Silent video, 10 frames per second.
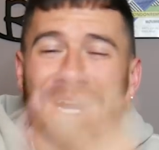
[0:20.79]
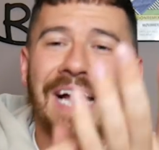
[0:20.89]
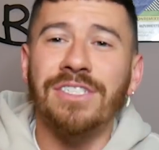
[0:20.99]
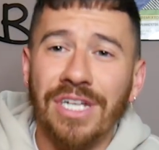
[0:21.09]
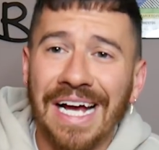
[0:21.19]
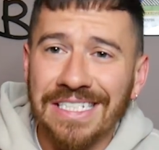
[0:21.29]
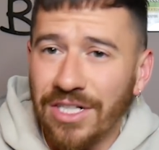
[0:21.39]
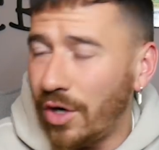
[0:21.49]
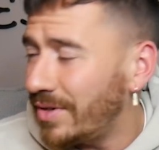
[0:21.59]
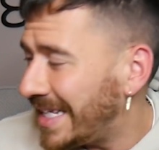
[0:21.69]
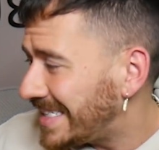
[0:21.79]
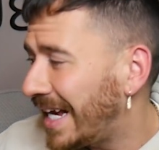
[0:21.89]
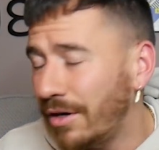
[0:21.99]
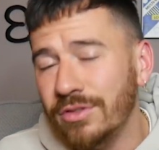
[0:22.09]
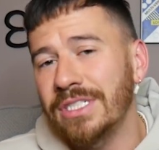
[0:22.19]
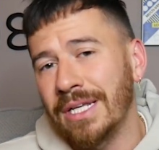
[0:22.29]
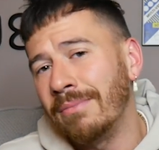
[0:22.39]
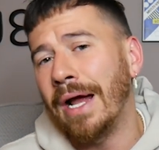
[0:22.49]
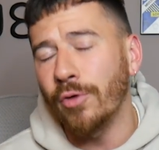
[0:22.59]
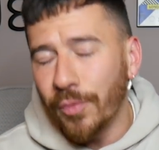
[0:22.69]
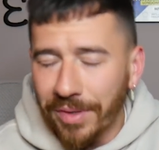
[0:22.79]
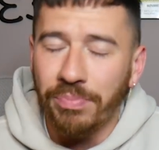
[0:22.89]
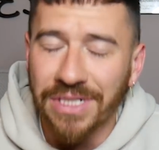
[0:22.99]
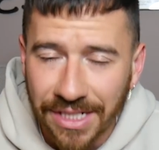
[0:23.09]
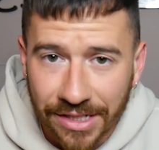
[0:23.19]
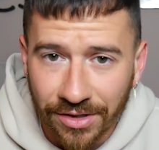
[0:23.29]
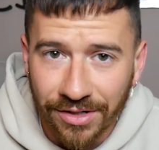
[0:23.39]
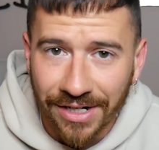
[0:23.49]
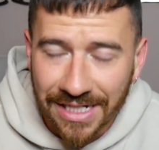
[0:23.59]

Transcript: But as you guys know, this house, and my room in particular,